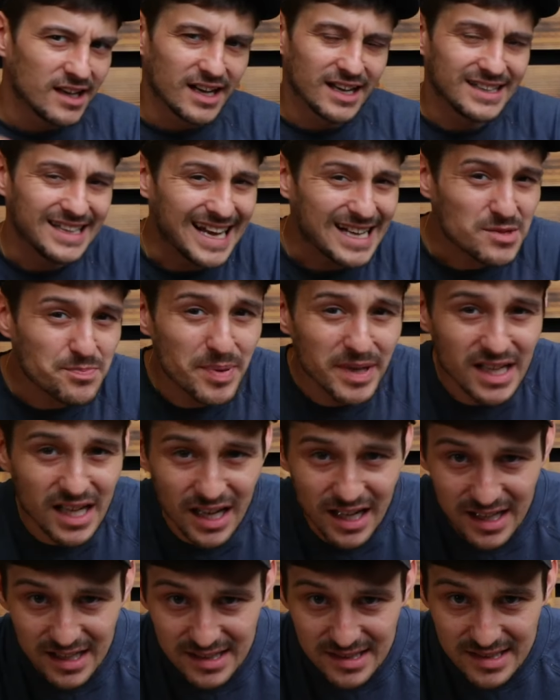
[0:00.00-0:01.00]
and that's
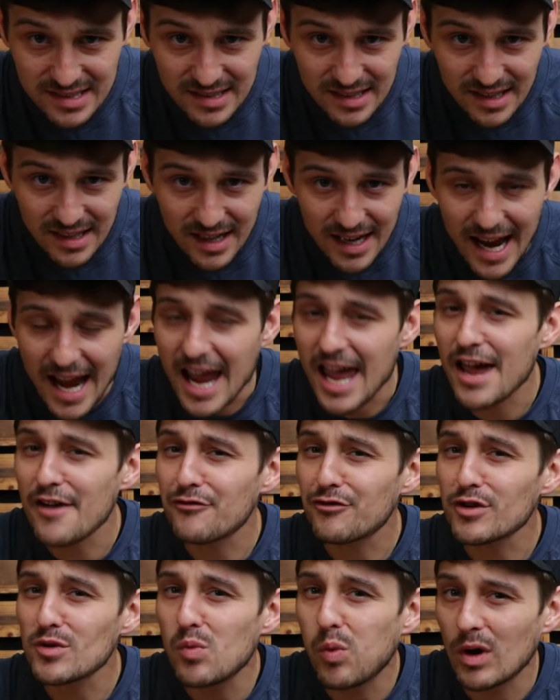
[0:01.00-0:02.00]
because
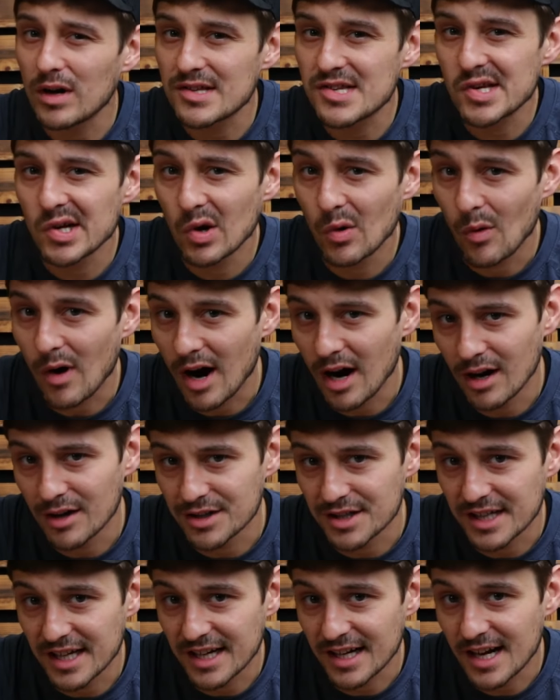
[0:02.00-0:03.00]
every once in a while
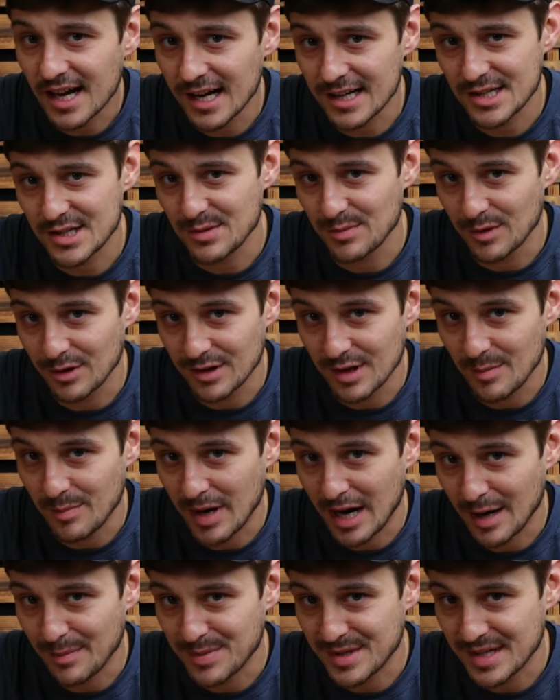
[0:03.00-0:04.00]
you get a customer that
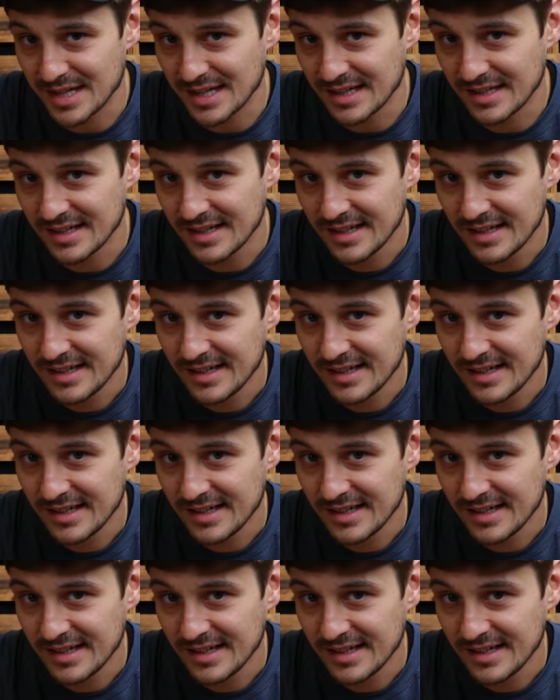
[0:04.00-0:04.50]
pops in